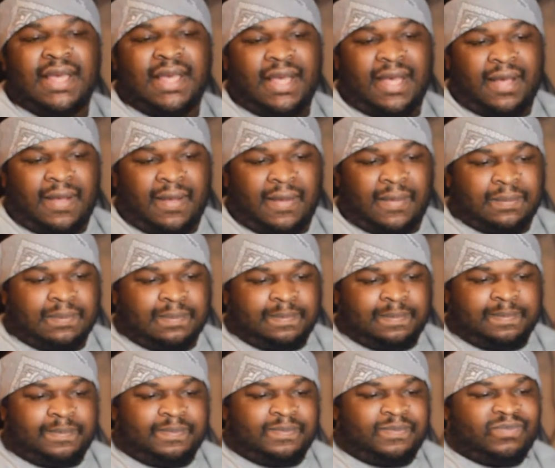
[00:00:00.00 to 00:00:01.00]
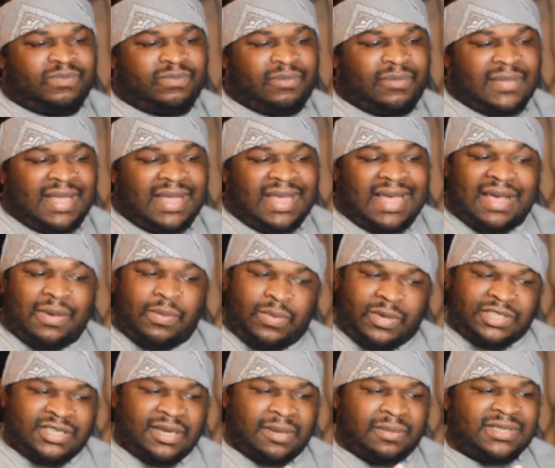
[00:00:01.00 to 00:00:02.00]
Um, I
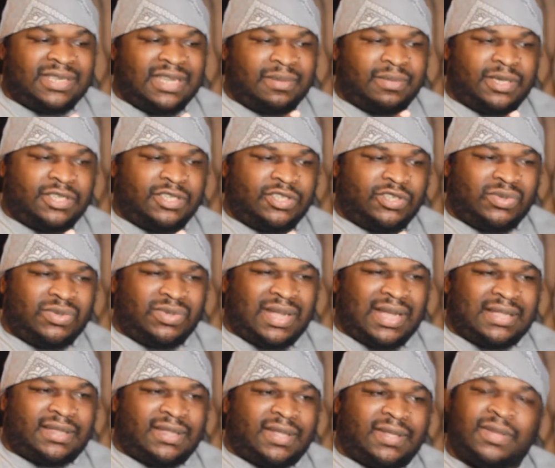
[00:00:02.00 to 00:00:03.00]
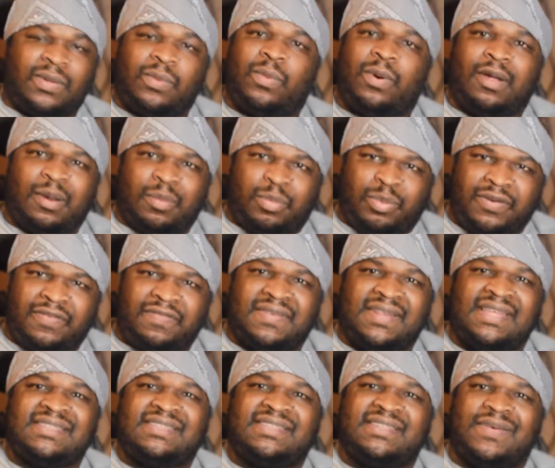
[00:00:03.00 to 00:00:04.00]
wish I was able to do like the waterproof
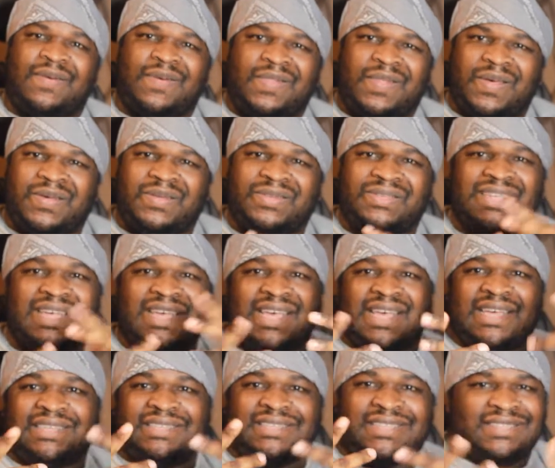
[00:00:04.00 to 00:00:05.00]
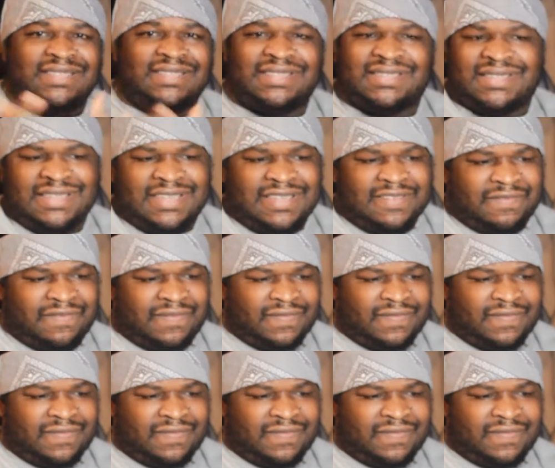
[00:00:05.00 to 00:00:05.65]
testing on those just to see